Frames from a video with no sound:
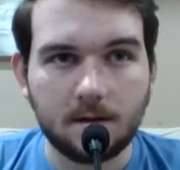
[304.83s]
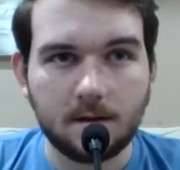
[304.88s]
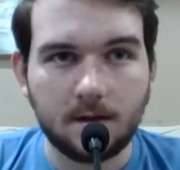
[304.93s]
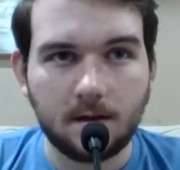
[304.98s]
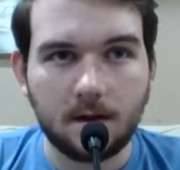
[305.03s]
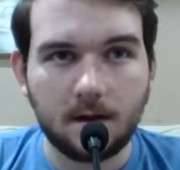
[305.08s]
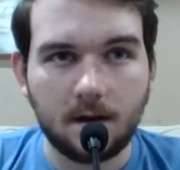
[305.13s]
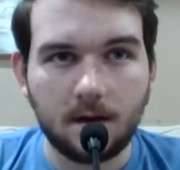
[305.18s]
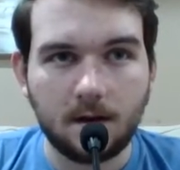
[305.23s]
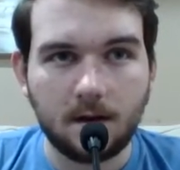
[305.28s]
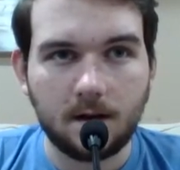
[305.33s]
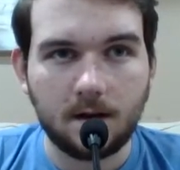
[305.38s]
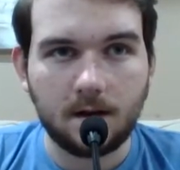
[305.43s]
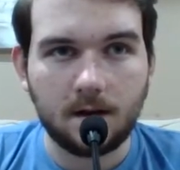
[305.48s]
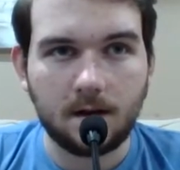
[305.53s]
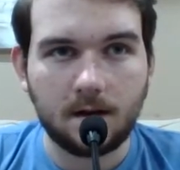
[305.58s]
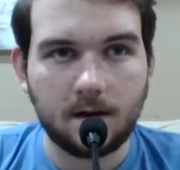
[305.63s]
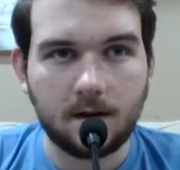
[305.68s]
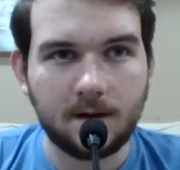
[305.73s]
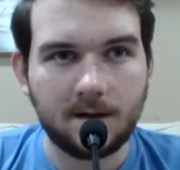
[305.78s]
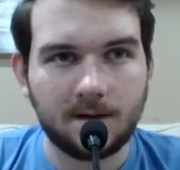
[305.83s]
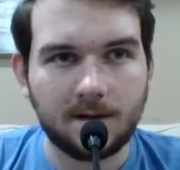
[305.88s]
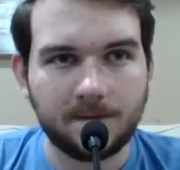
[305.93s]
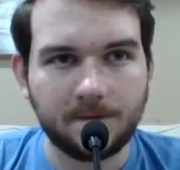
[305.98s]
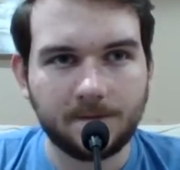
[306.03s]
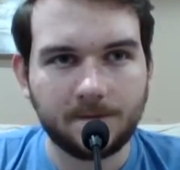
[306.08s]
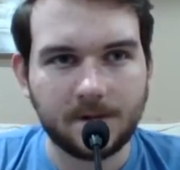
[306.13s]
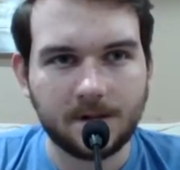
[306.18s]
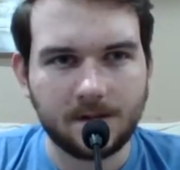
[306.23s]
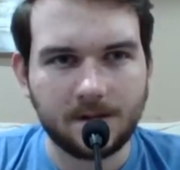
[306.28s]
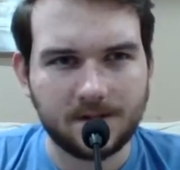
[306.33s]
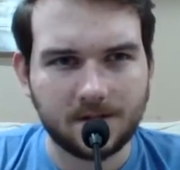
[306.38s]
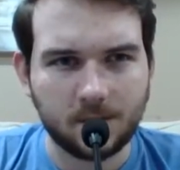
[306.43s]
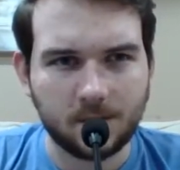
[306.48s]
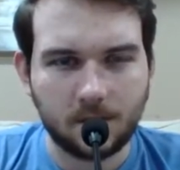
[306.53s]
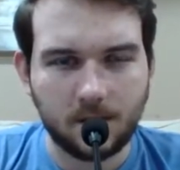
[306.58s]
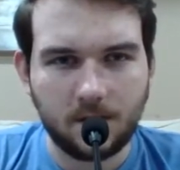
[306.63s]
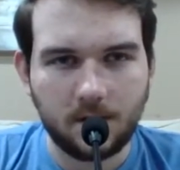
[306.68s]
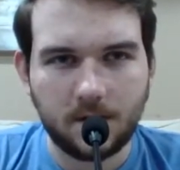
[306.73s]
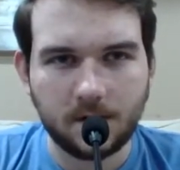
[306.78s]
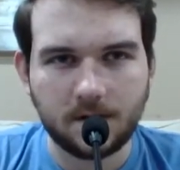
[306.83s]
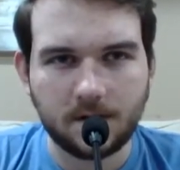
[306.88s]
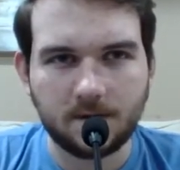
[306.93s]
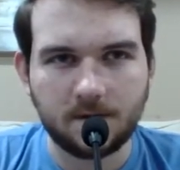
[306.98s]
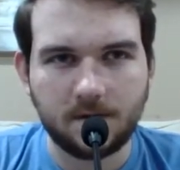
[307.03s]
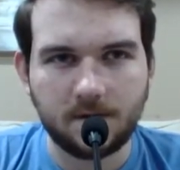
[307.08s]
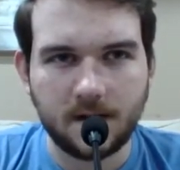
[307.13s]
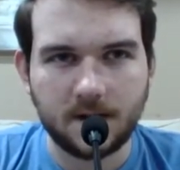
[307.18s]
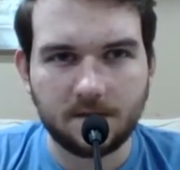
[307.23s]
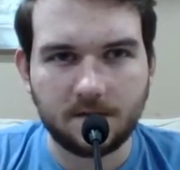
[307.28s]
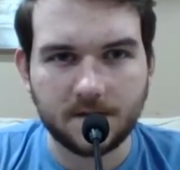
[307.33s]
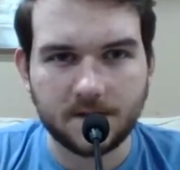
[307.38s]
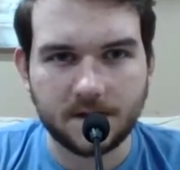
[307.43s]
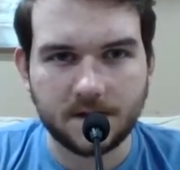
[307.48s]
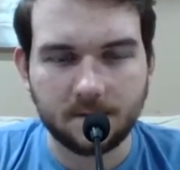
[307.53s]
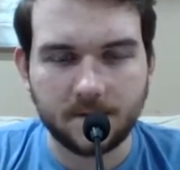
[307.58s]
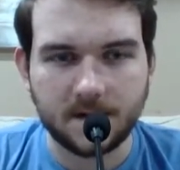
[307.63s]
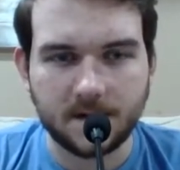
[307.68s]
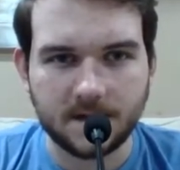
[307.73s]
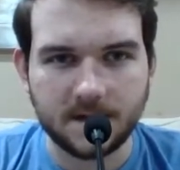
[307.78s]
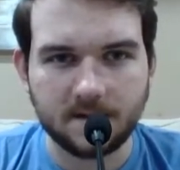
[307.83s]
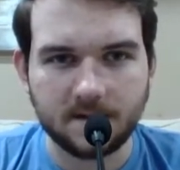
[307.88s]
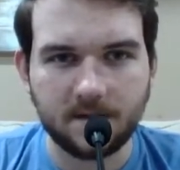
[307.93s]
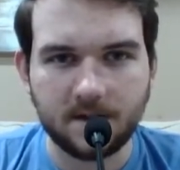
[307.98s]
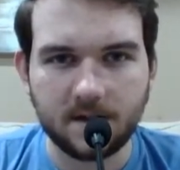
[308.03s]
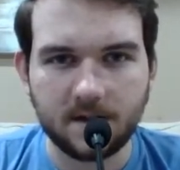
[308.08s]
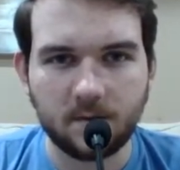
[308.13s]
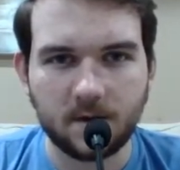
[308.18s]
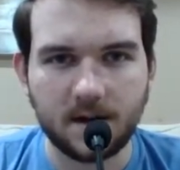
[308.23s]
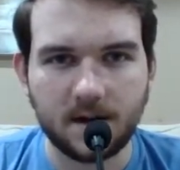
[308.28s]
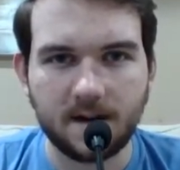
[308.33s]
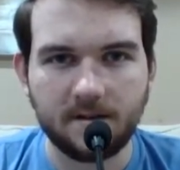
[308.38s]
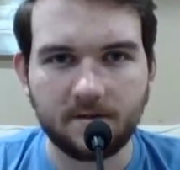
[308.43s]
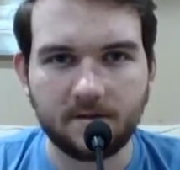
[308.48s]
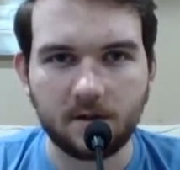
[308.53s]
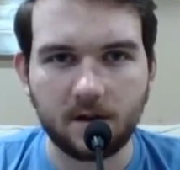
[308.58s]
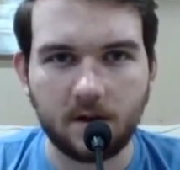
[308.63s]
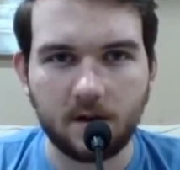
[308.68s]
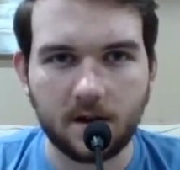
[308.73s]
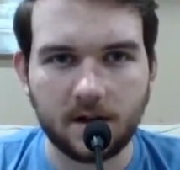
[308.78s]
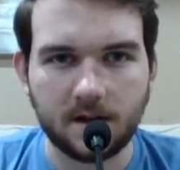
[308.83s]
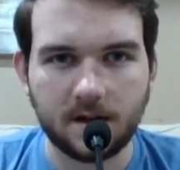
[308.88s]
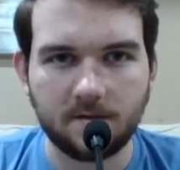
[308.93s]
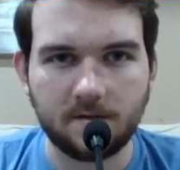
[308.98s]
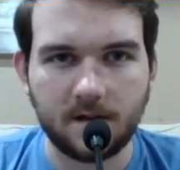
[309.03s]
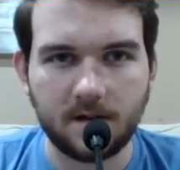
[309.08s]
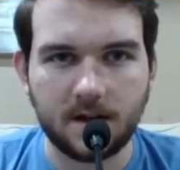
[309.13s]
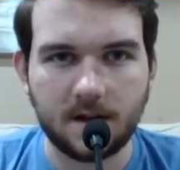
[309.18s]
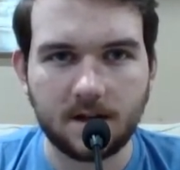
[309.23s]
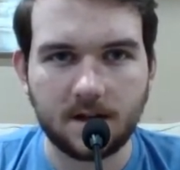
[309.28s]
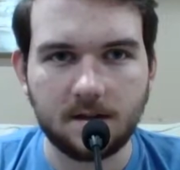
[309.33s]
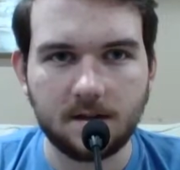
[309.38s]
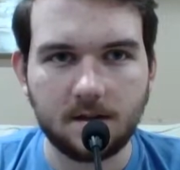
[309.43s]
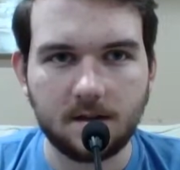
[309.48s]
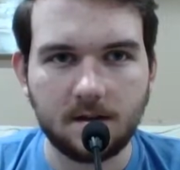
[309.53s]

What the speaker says: Gosh, we're low on confetti for some reason. I feel like we're never low on confetti.